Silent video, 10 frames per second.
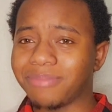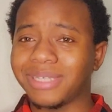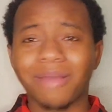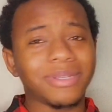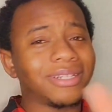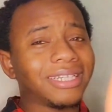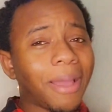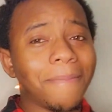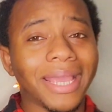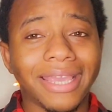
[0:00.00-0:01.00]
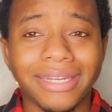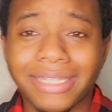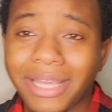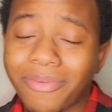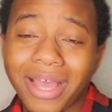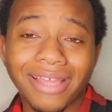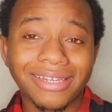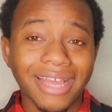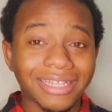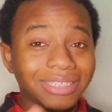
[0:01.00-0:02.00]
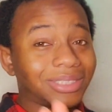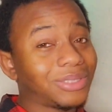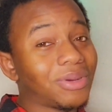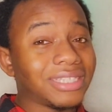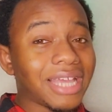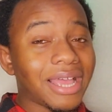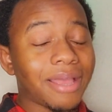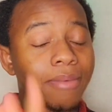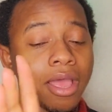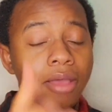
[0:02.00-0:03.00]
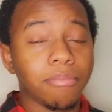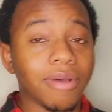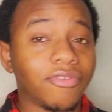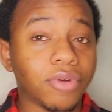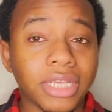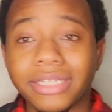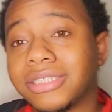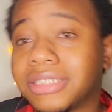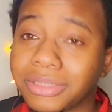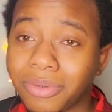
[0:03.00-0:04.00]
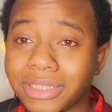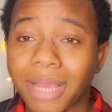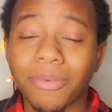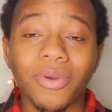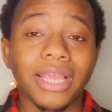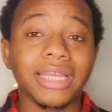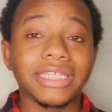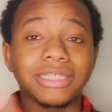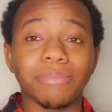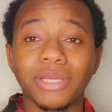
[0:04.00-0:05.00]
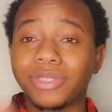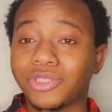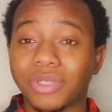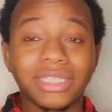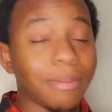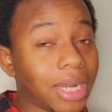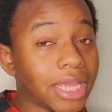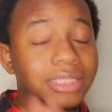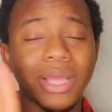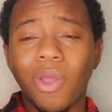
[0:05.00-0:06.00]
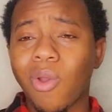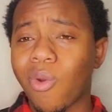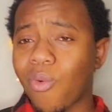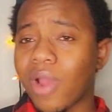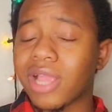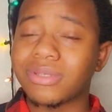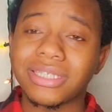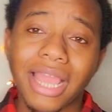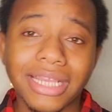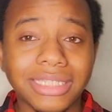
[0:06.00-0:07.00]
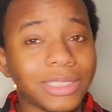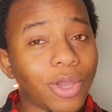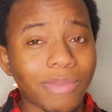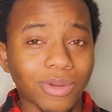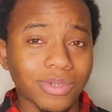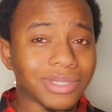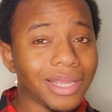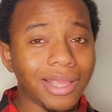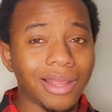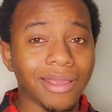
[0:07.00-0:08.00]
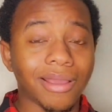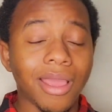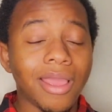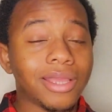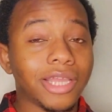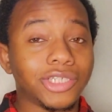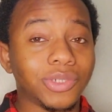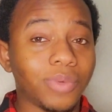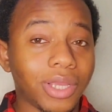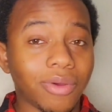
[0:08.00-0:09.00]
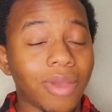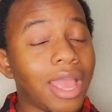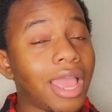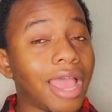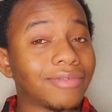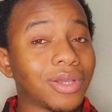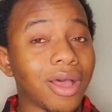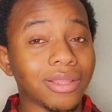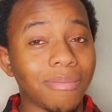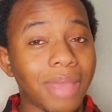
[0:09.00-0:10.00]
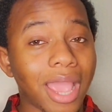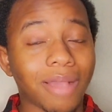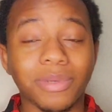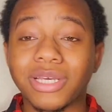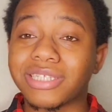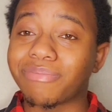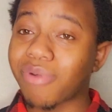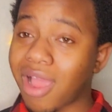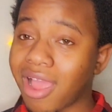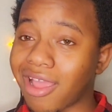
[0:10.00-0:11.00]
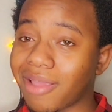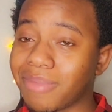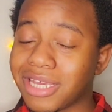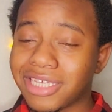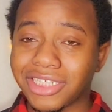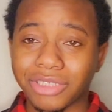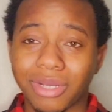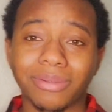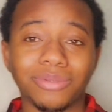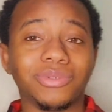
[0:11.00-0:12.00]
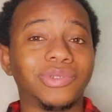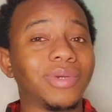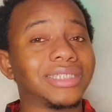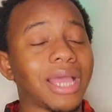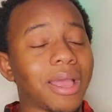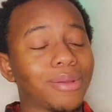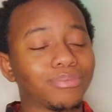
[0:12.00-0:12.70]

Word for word: Time, y'all. Now back at it again with another story time. Before we get into the story time, go ahead and get your meal, your drink, your blinds, or your snack until your man or sneaky link that you will have to call them back because Prime just dropped a new story time.